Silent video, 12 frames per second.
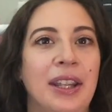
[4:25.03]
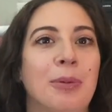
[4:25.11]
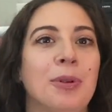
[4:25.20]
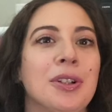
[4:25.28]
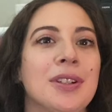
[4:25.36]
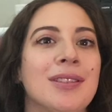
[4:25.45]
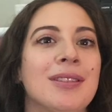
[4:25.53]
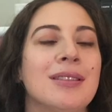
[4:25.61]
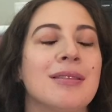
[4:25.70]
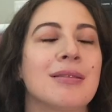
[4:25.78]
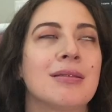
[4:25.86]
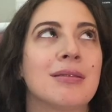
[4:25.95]
They were
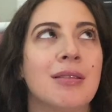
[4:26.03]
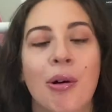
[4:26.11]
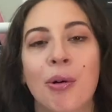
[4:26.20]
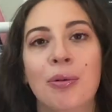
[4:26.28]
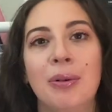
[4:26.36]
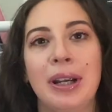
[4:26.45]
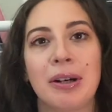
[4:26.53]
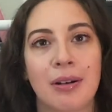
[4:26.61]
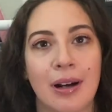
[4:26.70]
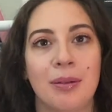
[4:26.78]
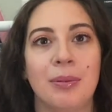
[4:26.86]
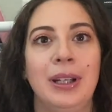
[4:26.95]
just so
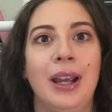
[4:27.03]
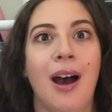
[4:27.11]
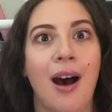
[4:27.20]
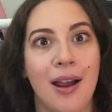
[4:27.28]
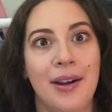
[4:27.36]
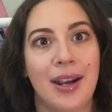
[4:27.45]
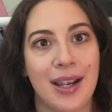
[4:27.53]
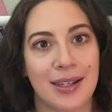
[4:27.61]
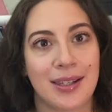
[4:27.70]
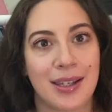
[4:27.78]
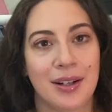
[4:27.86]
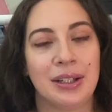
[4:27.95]
incredibly
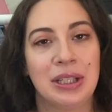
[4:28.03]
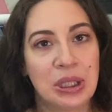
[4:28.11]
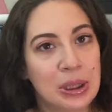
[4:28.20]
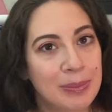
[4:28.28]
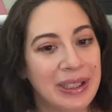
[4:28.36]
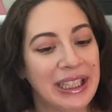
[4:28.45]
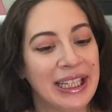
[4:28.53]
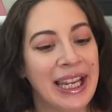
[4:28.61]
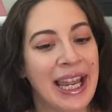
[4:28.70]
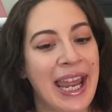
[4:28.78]
unnecessary to me,